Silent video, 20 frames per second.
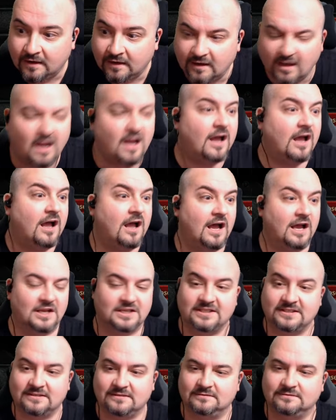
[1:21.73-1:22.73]
Oh,
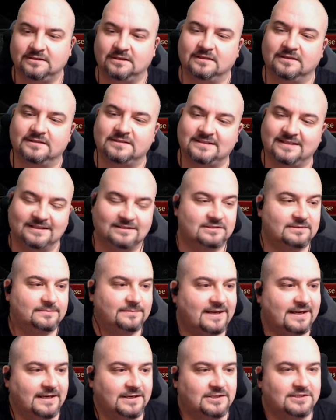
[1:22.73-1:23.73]
oh, skeletal
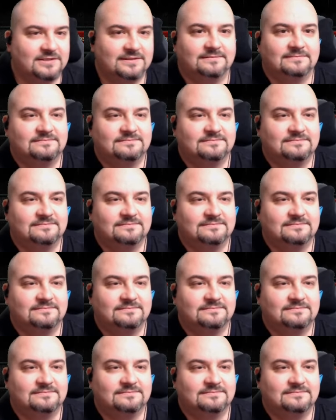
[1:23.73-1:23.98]
mage.